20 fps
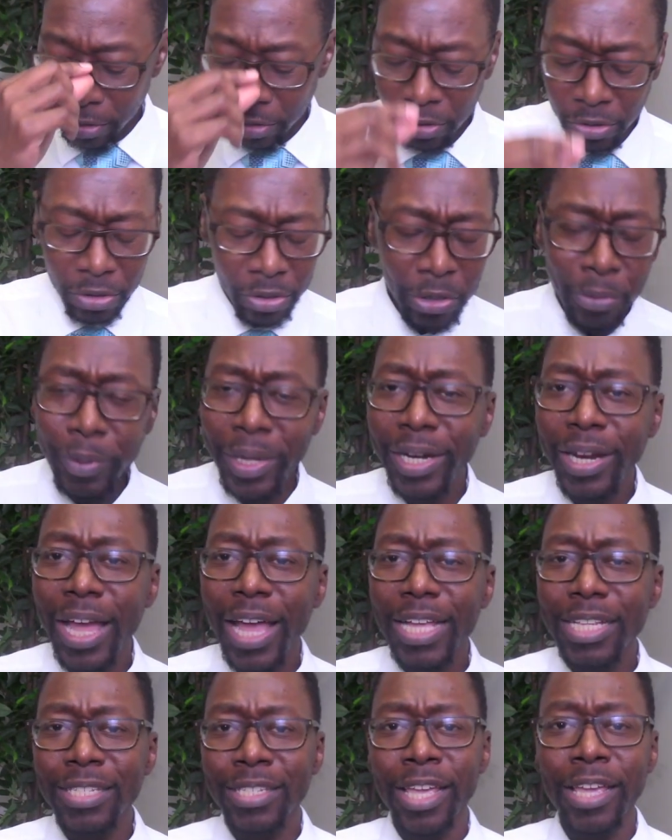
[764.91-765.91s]
"Do we
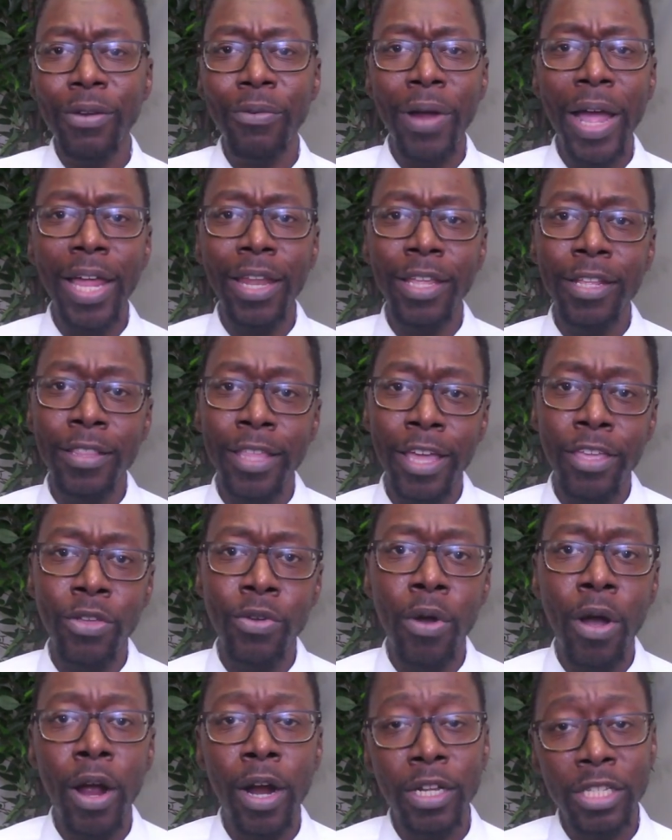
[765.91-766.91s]
not say rightly that
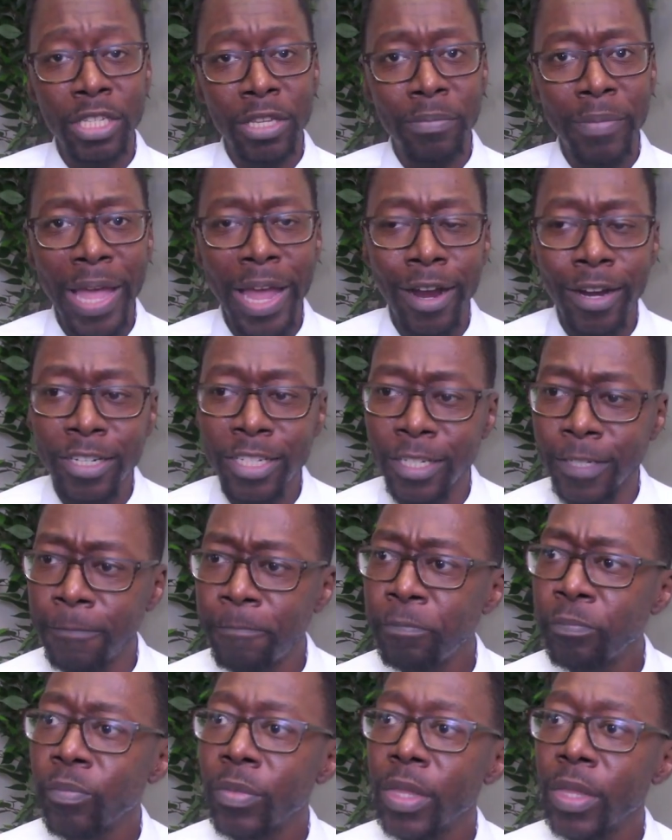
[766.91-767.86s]
you are a Samaritan?"